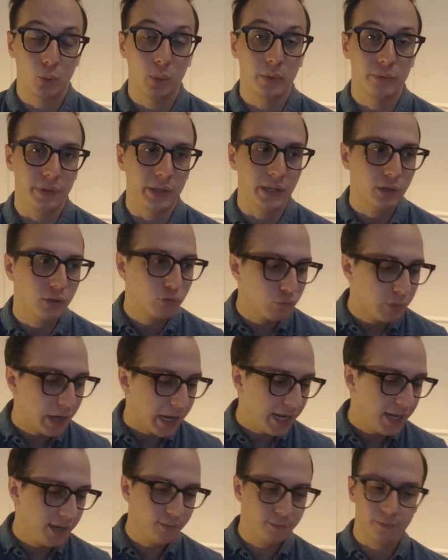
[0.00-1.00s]
equivalent
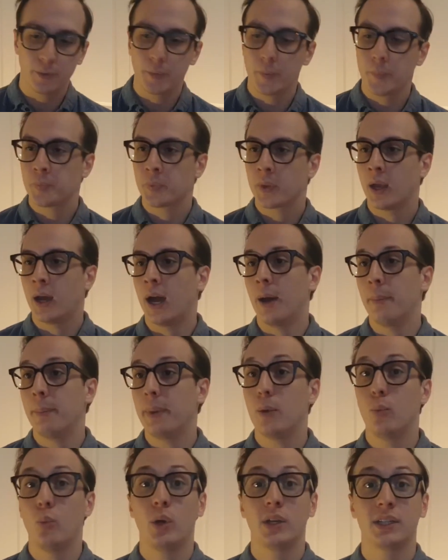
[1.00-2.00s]
Crave.
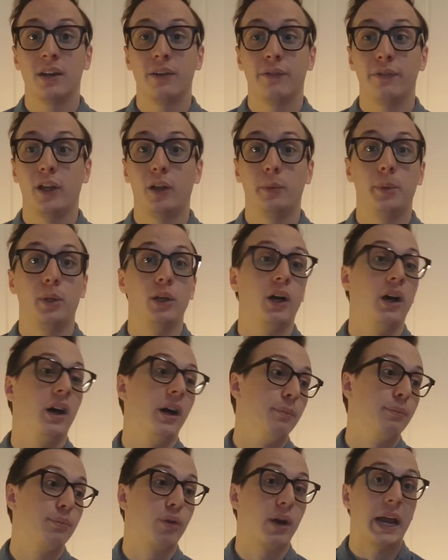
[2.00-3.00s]
It wasn't available
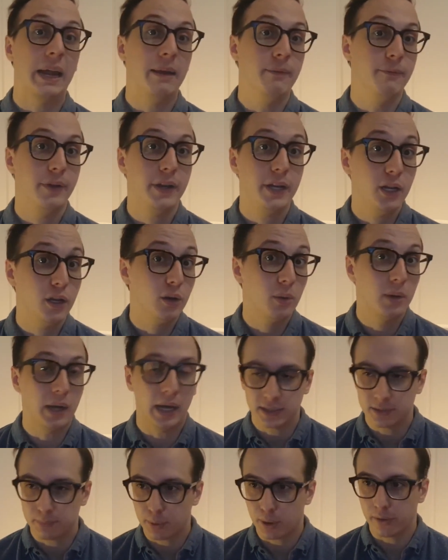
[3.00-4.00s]
on Prime Video
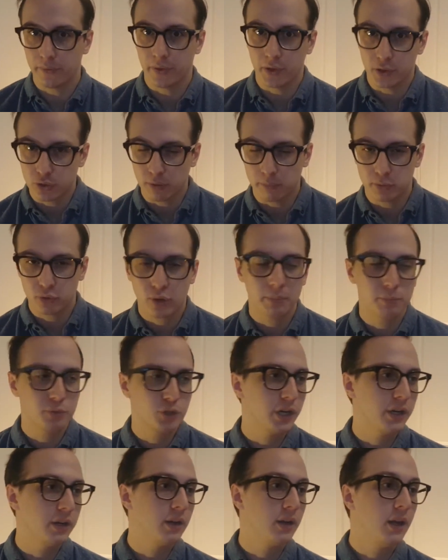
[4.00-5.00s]
as part of the
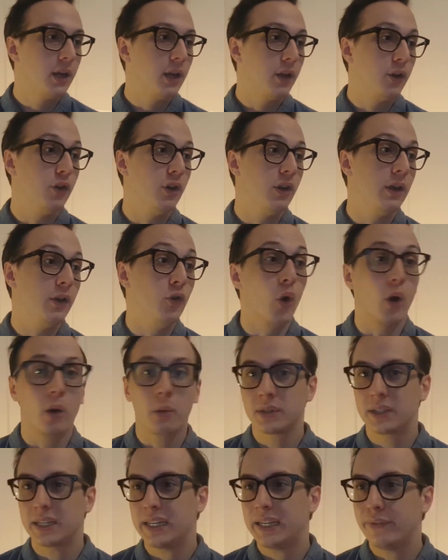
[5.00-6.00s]
subscription,
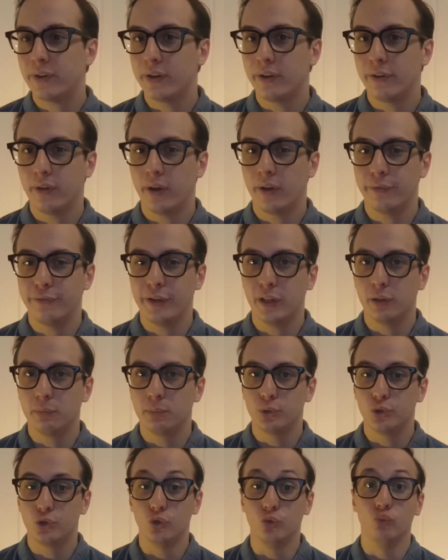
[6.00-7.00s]
nor was it even
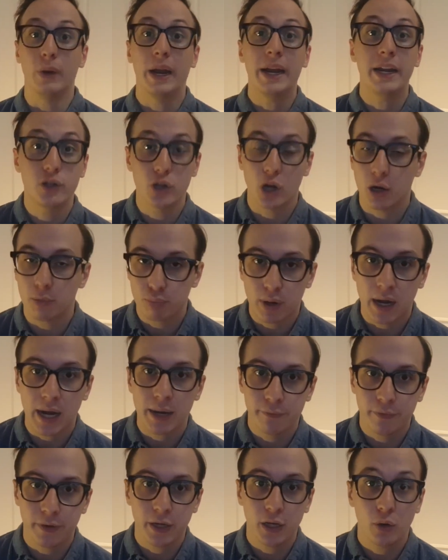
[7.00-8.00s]
available to rent on
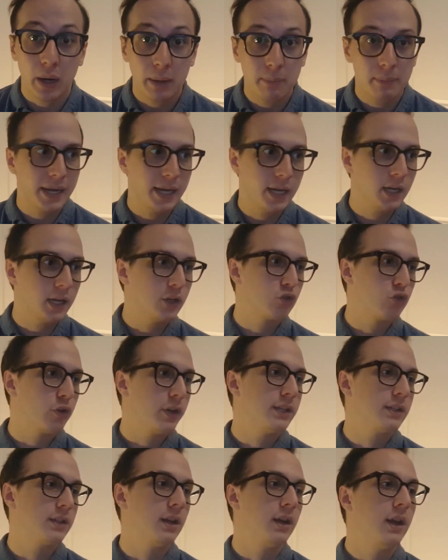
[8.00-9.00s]
Prime Video in many
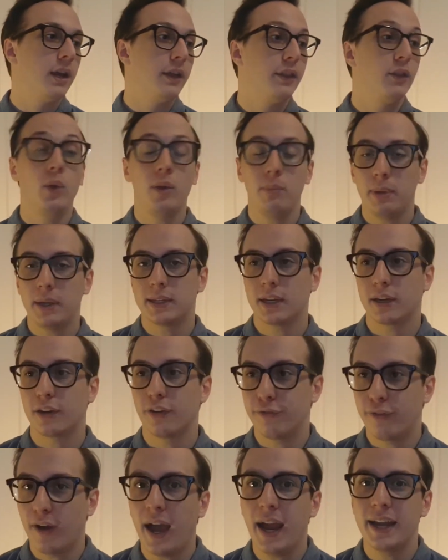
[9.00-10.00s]
countries. The only place I
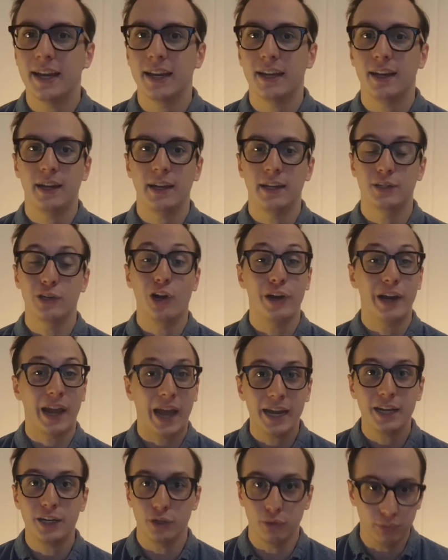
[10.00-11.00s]
could find it is on
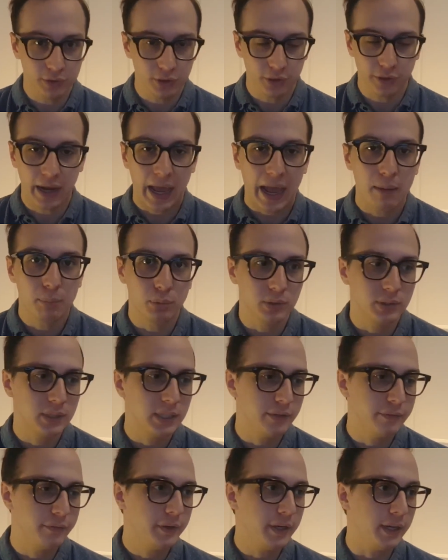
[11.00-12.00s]
iTunes, on Apple
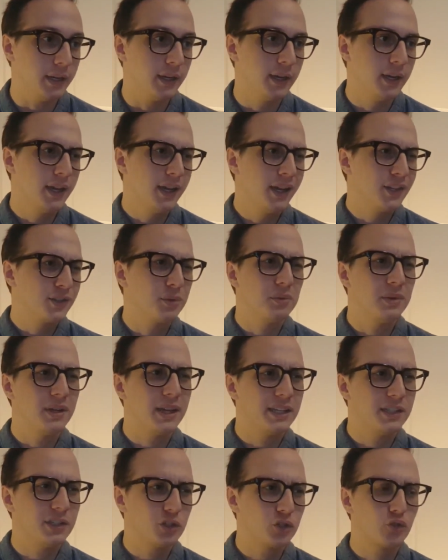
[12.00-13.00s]
TV.
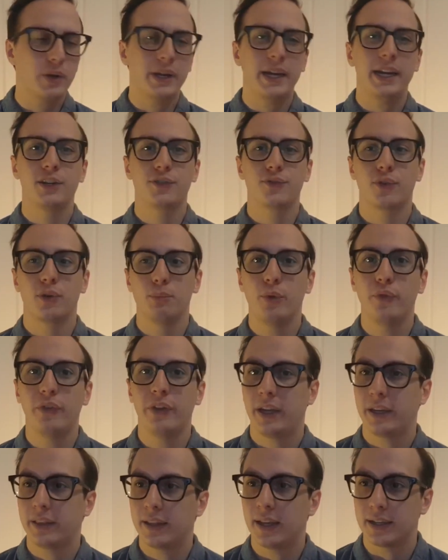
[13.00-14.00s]
So it's a strange for a
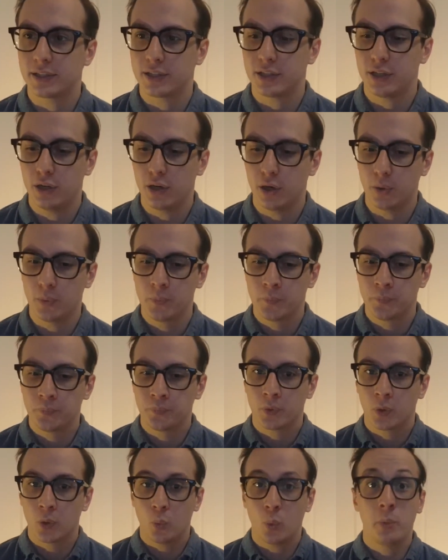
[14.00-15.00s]
movie like this, you know,
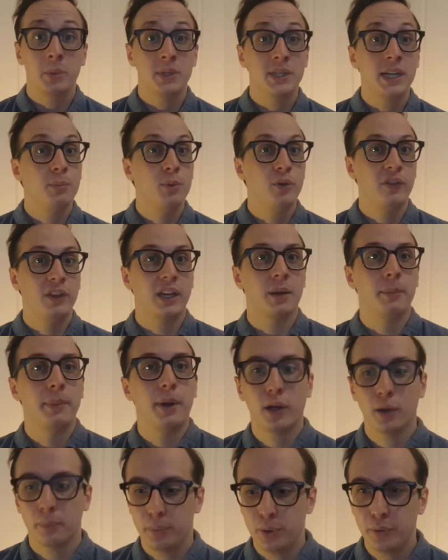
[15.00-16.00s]
when we see a movie like
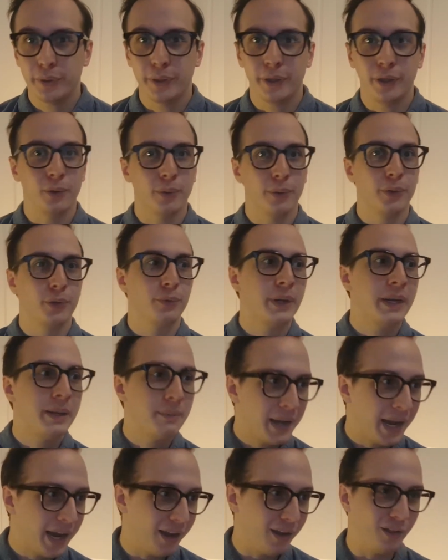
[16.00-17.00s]
American Beauty or The
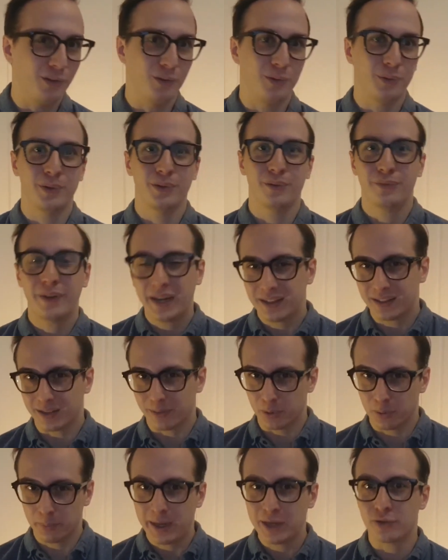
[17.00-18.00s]
Green Mile or The Fight
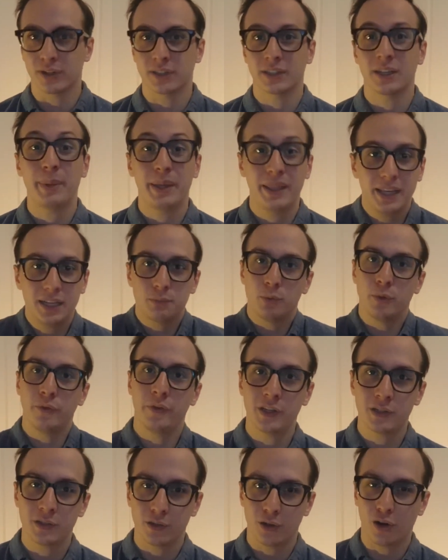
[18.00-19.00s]
Club or The Matrix, I mean, these
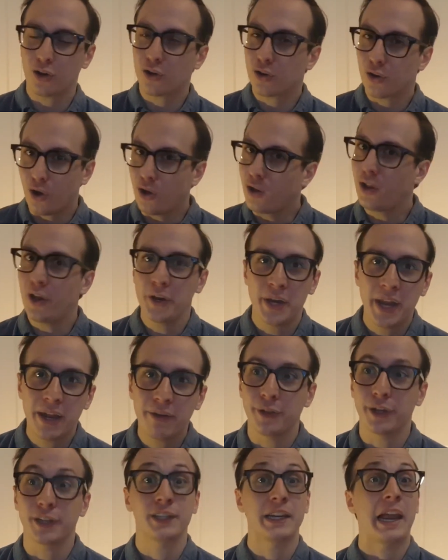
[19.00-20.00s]
movies are all on
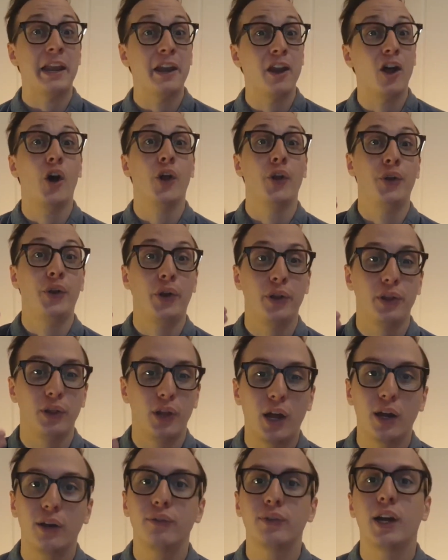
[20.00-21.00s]
Netflix and on a
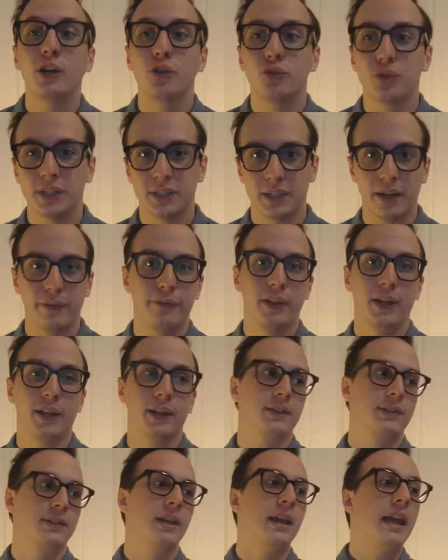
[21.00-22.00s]
lot of countries'
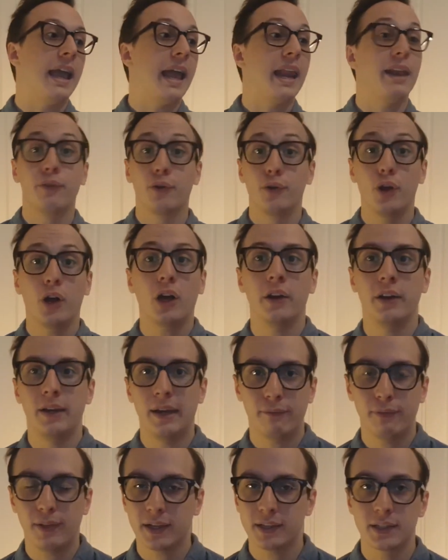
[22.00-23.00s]
Netflix. And if they're not on
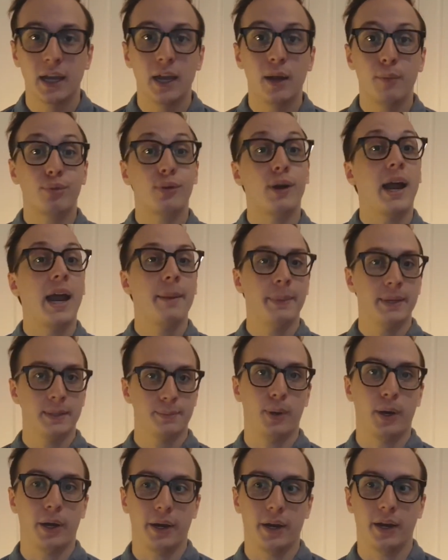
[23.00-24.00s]
Netflix, Prime
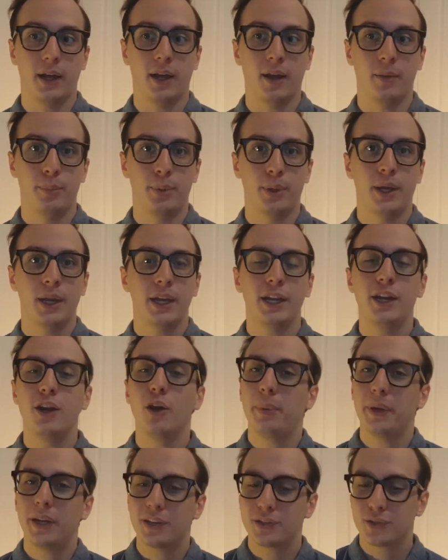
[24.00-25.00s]
has bought it up, you
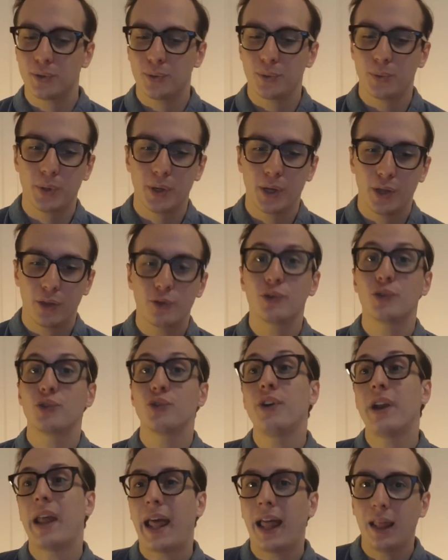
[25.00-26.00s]
know, because so there's a
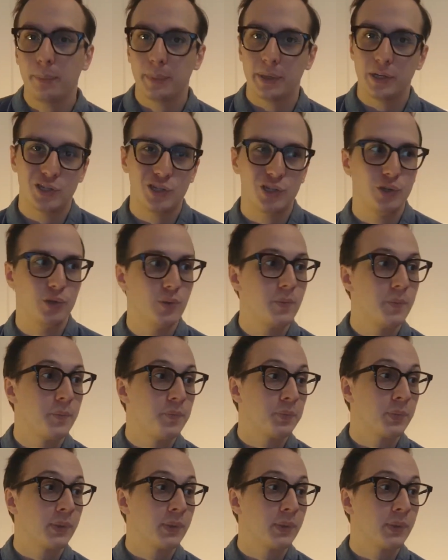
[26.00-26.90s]
certain element to